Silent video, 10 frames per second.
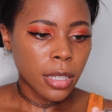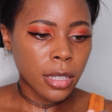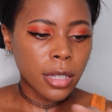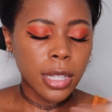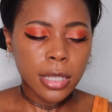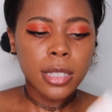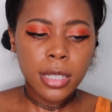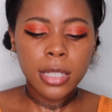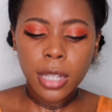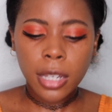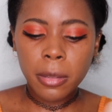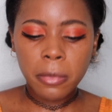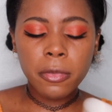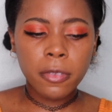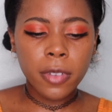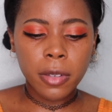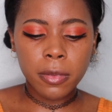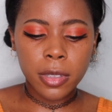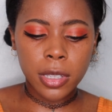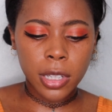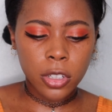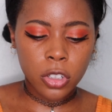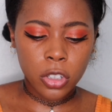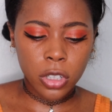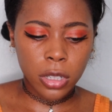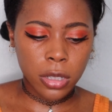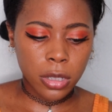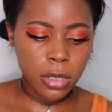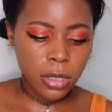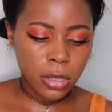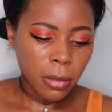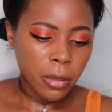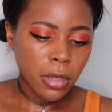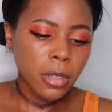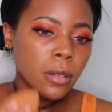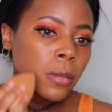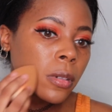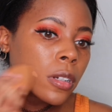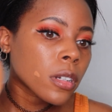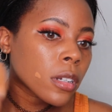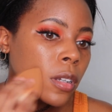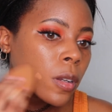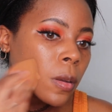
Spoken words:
in that same foundation. Maybe it'll work.